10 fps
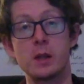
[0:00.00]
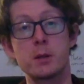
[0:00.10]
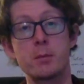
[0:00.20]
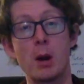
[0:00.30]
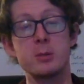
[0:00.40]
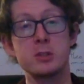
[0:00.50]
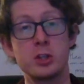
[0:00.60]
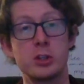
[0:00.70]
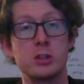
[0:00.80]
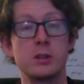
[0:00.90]
that the
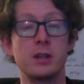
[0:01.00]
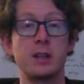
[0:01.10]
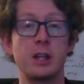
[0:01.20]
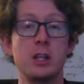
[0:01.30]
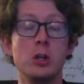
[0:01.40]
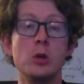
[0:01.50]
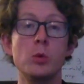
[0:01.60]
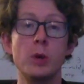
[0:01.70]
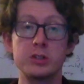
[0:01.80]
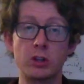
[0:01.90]
proposition that
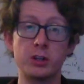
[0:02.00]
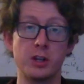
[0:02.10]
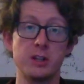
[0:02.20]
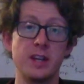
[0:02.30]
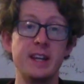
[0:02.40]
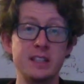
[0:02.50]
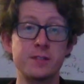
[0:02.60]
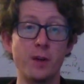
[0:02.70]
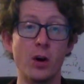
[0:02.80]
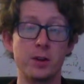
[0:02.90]
you asserted is
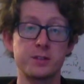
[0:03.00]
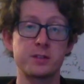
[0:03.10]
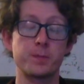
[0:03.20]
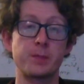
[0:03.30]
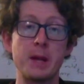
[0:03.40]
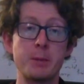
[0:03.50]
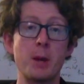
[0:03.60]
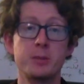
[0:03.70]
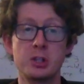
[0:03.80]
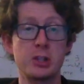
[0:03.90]
false. That
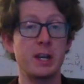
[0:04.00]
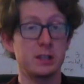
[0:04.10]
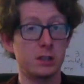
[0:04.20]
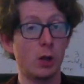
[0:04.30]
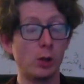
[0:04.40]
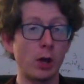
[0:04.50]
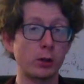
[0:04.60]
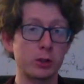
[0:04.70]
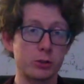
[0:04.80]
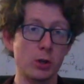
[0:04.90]
proposition is no
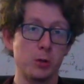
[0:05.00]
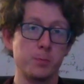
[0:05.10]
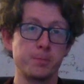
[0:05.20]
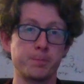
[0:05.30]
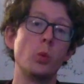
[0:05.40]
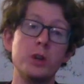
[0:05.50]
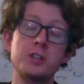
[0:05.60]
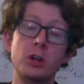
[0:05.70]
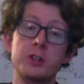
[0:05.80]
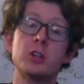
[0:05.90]
longer true. Was
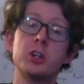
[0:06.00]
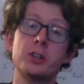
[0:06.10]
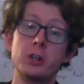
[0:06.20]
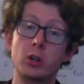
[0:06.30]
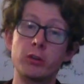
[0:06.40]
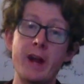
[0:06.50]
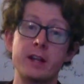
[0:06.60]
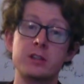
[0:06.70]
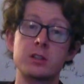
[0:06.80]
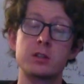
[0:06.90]
your assertion
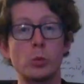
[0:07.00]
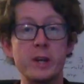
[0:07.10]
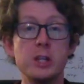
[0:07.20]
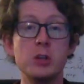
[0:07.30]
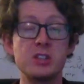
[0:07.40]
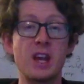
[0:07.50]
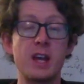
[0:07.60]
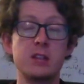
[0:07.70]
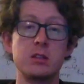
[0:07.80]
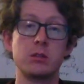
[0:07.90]
correct? When you
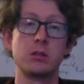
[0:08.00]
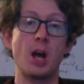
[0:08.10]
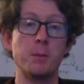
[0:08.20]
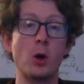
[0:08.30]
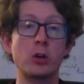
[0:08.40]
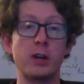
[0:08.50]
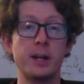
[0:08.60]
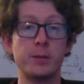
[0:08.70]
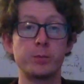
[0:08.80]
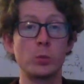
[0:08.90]
said, I'm
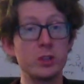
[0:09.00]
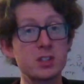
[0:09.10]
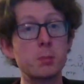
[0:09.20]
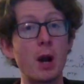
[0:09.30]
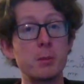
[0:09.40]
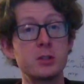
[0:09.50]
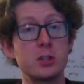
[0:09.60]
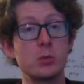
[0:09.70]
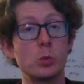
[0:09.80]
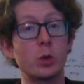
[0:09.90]
hungry, was the
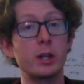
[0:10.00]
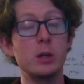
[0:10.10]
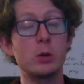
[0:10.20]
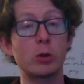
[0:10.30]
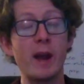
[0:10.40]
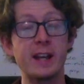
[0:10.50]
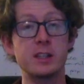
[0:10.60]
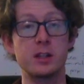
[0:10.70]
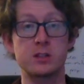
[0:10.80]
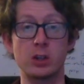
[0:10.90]
proposition, were you correct
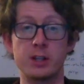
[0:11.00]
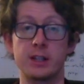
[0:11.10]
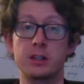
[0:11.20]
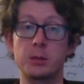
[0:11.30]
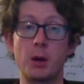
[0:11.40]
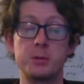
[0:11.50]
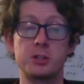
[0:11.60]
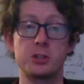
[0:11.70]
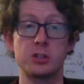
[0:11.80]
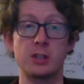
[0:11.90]
in asserting the
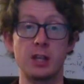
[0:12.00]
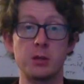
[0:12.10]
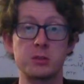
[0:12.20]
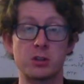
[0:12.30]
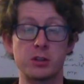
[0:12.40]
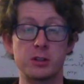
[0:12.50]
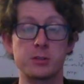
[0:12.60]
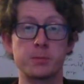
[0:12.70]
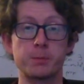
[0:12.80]
proposition that you asserted?